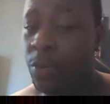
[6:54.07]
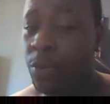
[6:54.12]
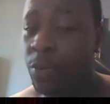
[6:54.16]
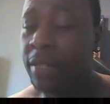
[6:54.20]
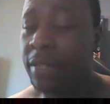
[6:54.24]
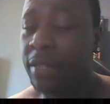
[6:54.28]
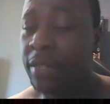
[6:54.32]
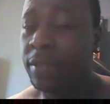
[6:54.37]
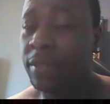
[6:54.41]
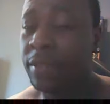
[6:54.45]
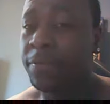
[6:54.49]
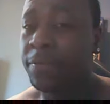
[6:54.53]

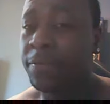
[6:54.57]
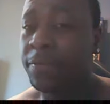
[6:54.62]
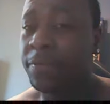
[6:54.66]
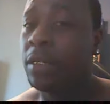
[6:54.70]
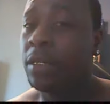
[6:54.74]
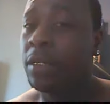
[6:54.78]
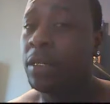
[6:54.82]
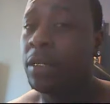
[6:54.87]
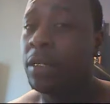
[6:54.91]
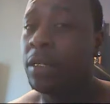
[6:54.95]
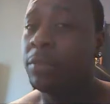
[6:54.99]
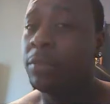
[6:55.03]
for
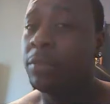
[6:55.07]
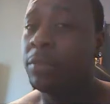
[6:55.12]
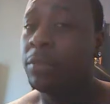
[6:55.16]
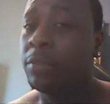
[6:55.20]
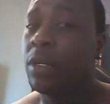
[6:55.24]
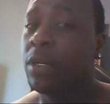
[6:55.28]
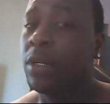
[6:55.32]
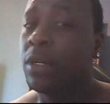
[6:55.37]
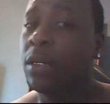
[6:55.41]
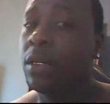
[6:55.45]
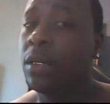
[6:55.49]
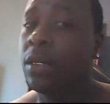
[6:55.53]
them
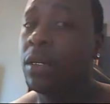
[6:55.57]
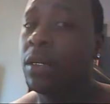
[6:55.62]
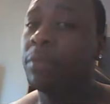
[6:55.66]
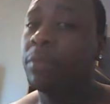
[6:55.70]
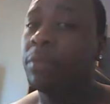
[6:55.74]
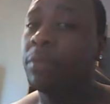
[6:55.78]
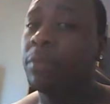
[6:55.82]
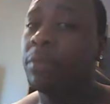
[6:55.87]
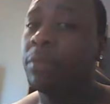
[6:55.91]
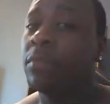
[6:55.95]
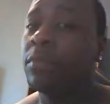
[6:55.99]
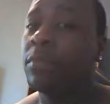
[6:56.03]
to
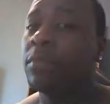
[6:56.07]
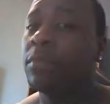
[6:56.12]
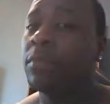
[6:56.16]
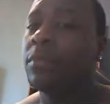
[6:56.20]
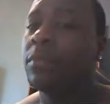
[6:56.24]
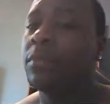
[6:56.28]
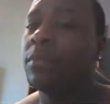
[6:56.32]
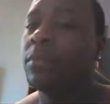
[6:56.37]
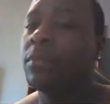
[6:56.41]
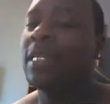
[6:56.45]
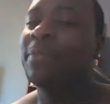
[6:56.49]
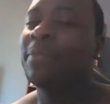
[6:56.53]

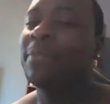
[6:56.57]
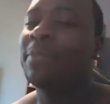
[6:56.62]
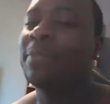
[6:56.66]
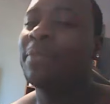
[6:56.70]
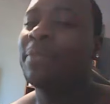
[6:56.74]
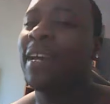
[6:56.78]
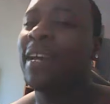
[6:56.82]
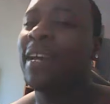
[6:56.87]
change my